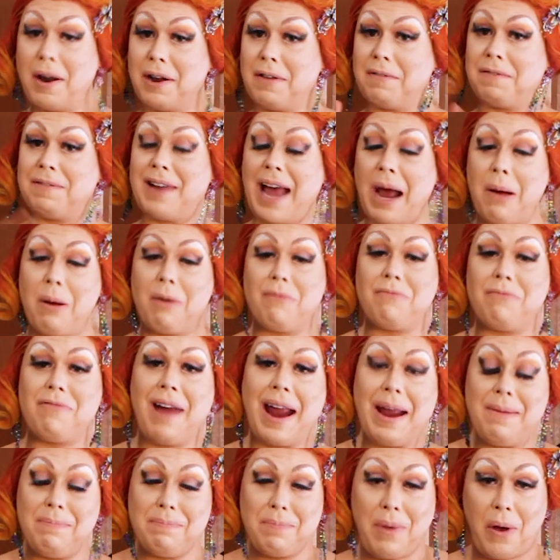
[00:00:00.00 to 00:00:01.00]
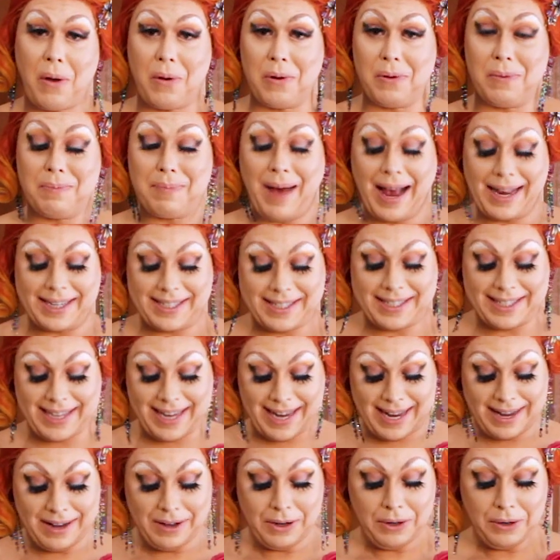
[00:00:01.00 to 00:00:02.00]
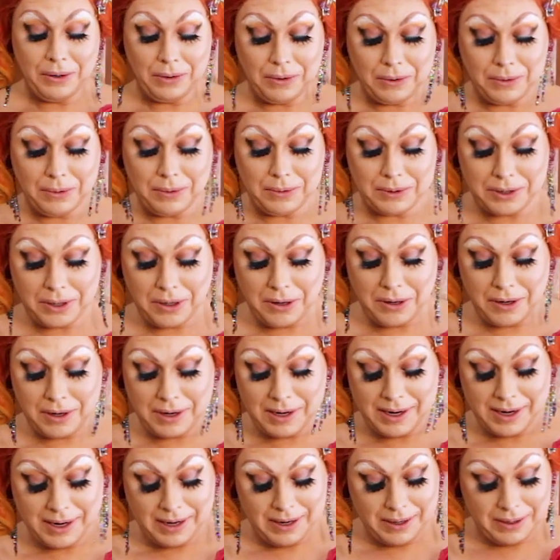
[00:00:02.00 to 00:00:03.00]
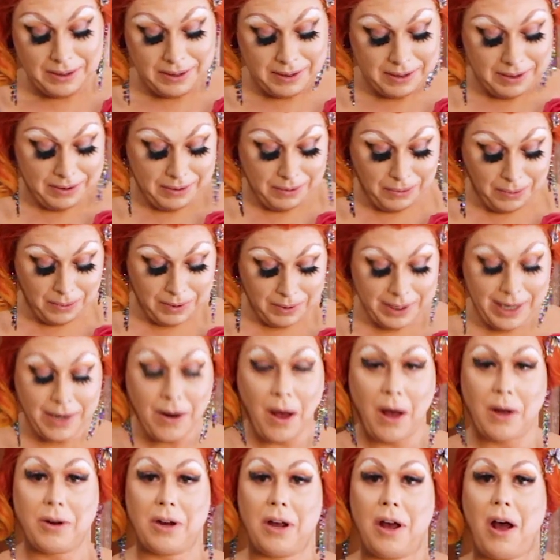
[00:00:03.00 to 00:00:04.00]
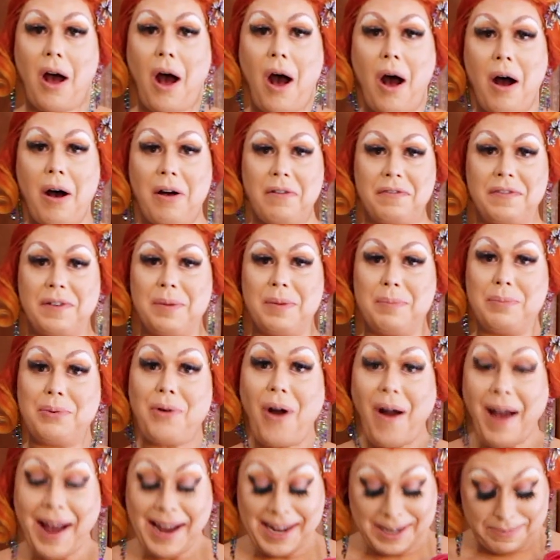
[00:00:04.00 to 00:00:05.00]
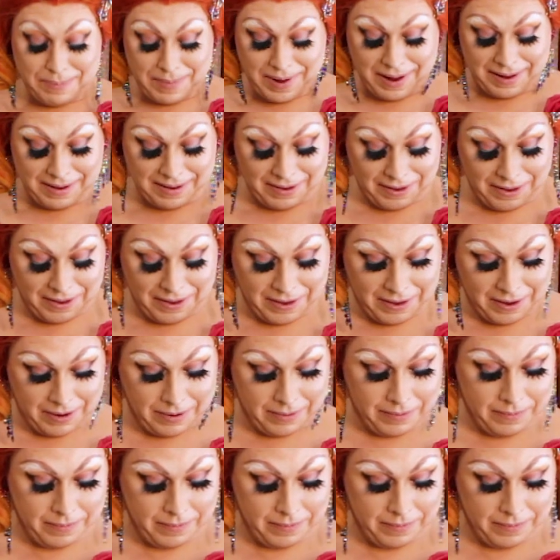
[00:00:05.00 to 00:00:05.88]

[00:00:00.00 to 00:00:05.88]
flower rainbow basket, all done, all in honour of Pride Month.